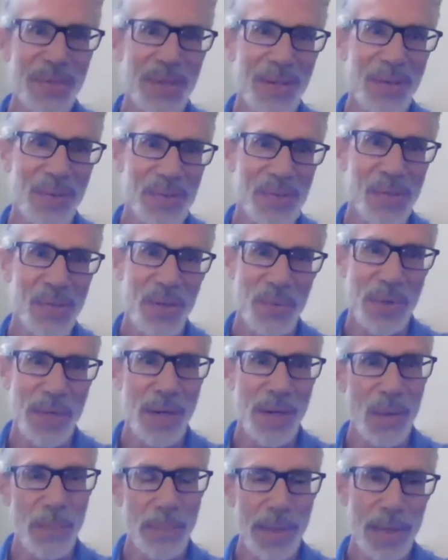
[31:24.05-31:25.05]
You know, it's going to
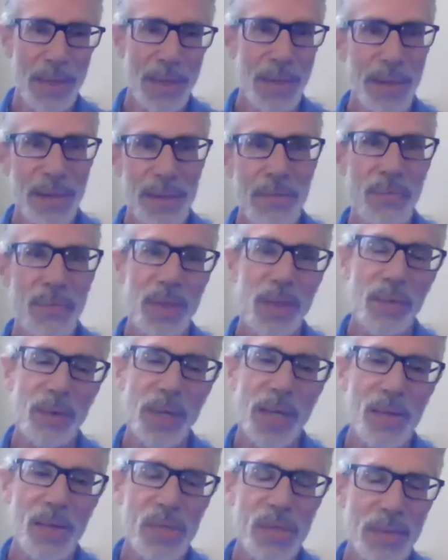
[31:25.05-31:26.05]
reopen in a different
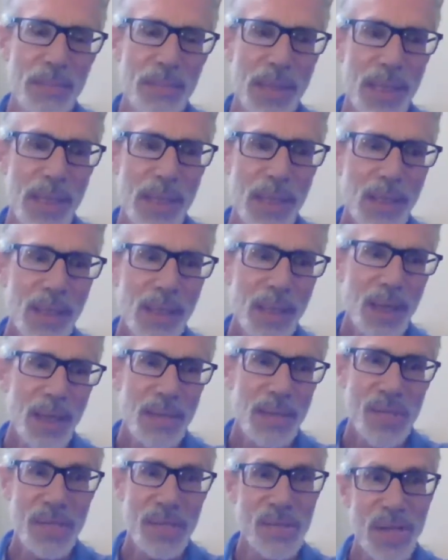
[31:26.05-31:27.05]
location, but
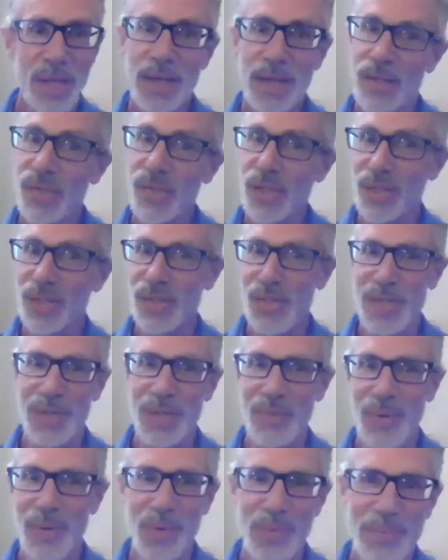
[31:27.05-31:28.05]
Cezanne is a listening
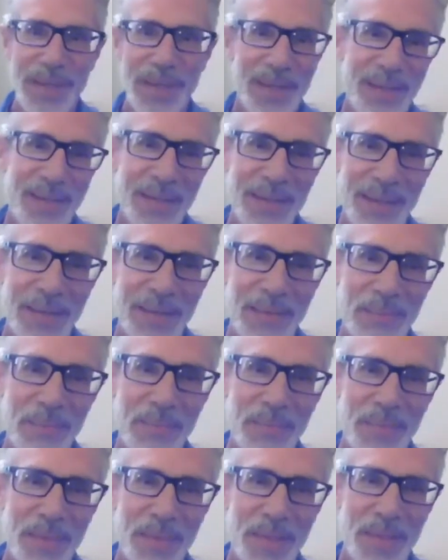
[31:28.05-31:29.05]
room, and
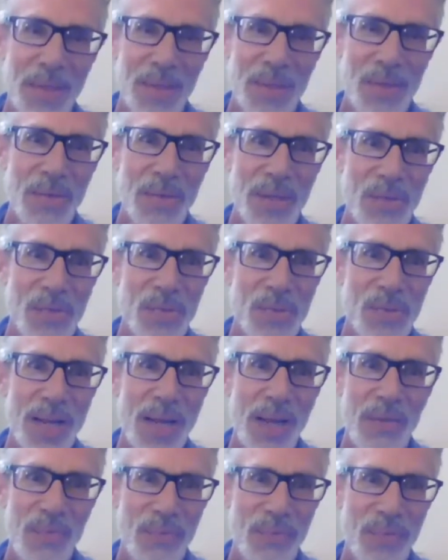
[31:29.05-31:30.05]
you know, you get chewed
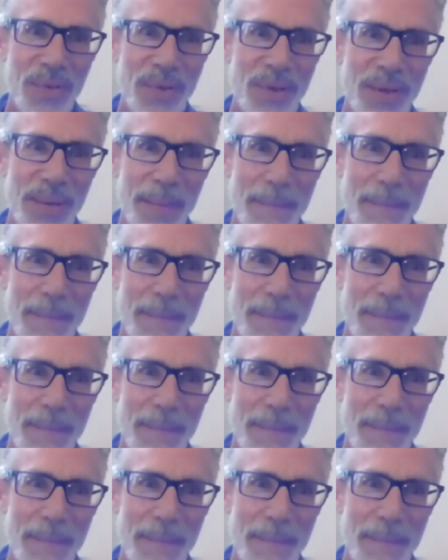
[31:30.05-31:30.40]
out for